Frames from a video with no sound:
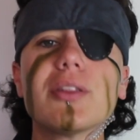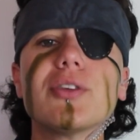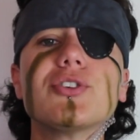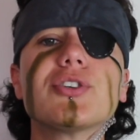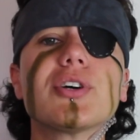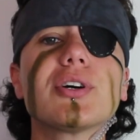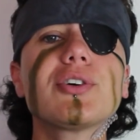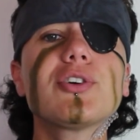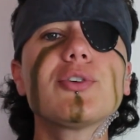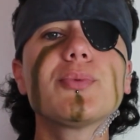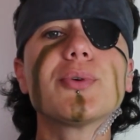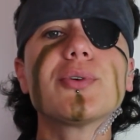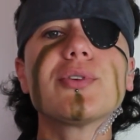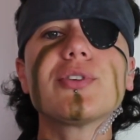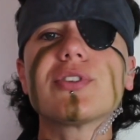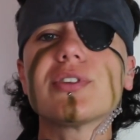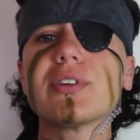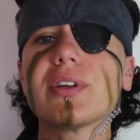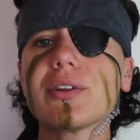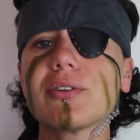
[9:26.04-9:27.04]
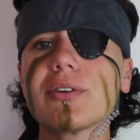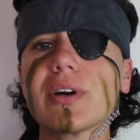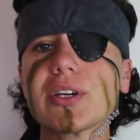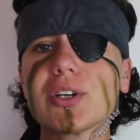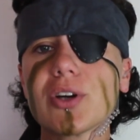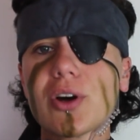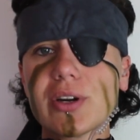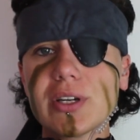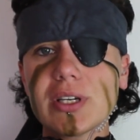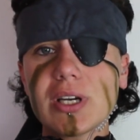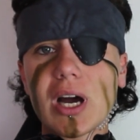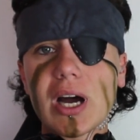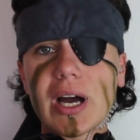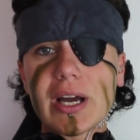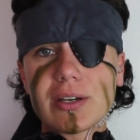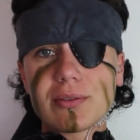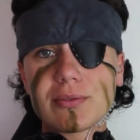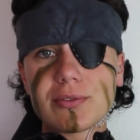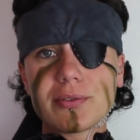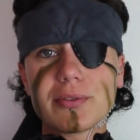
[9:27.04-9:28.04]
The jungle boot is another iconic
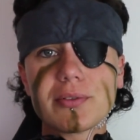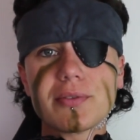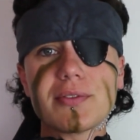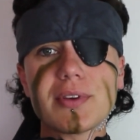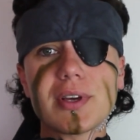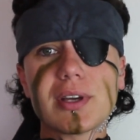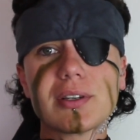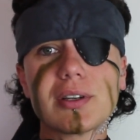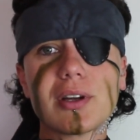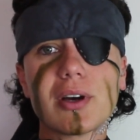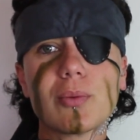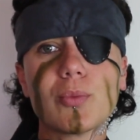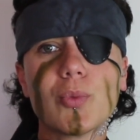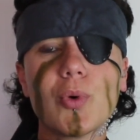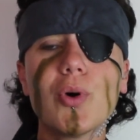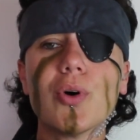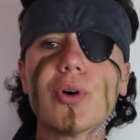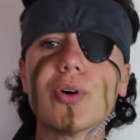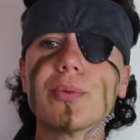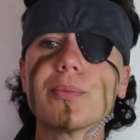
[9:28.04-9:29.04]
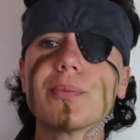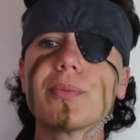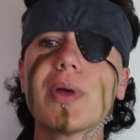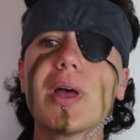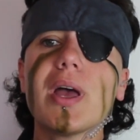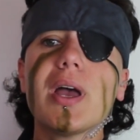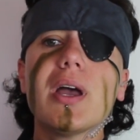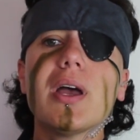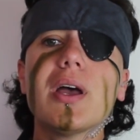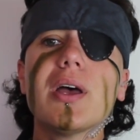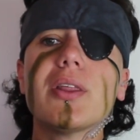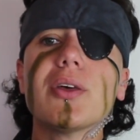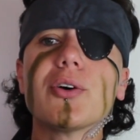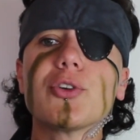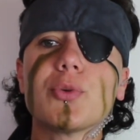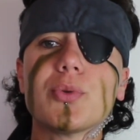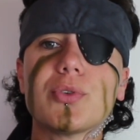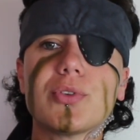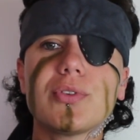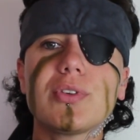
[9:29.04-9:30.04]
item from the Vietnam War.
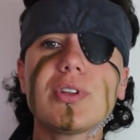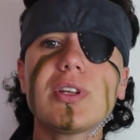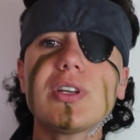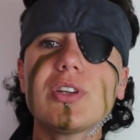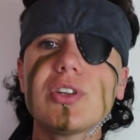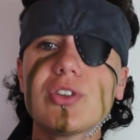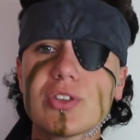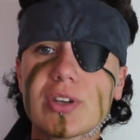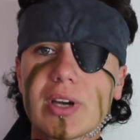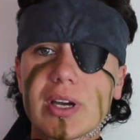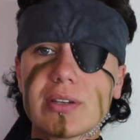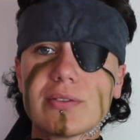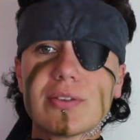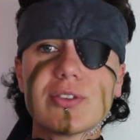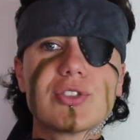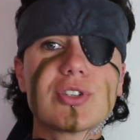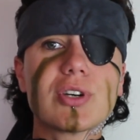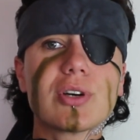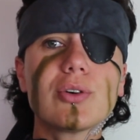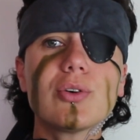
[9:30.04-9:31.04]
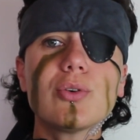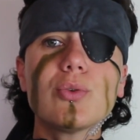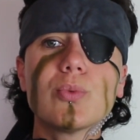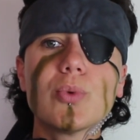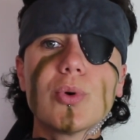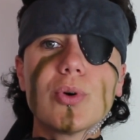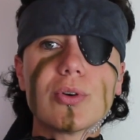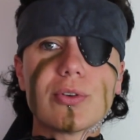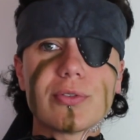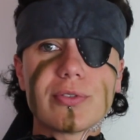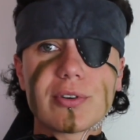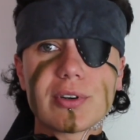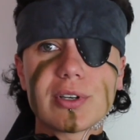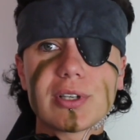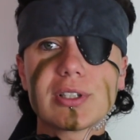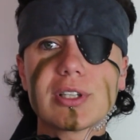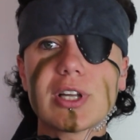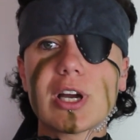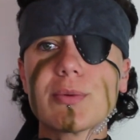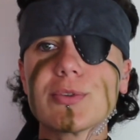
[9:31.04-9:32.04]
They were specifically designed for jungle
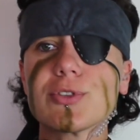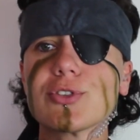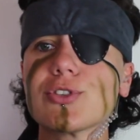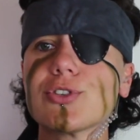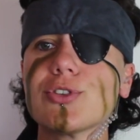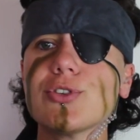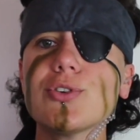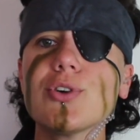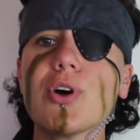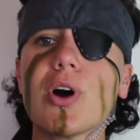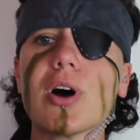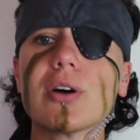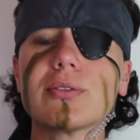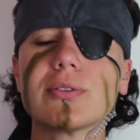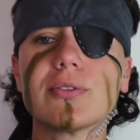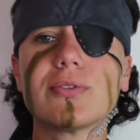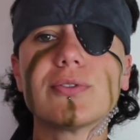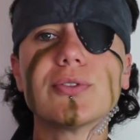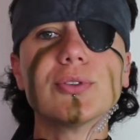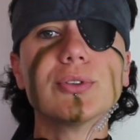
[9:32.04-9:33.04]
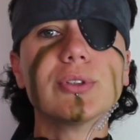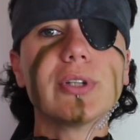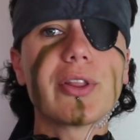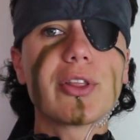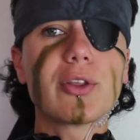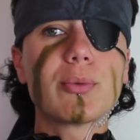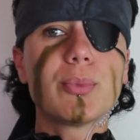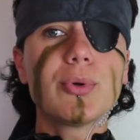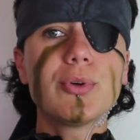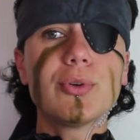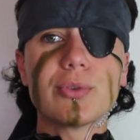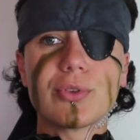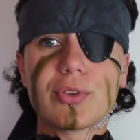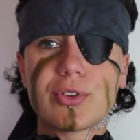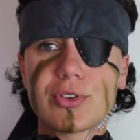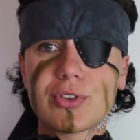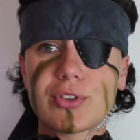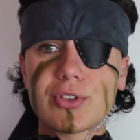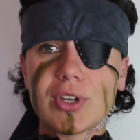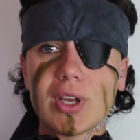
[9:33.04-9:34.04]
warfare in climates too hot for full leather
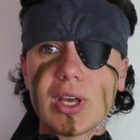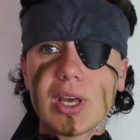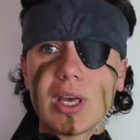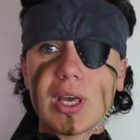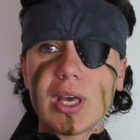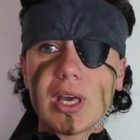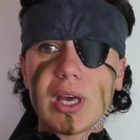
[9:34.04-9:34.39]
boots.